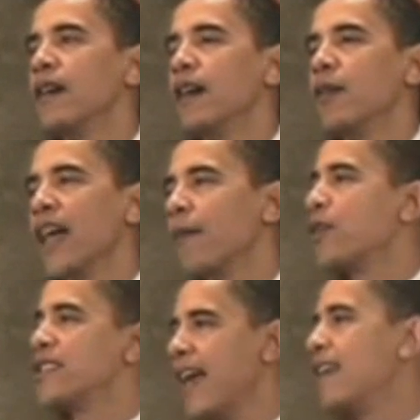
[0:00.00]
without
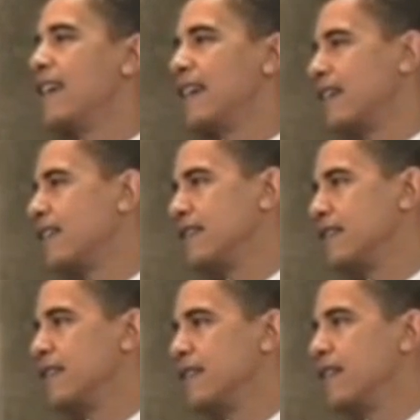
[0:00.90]

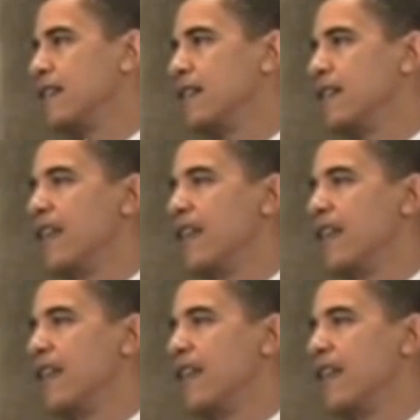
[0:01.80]
pretending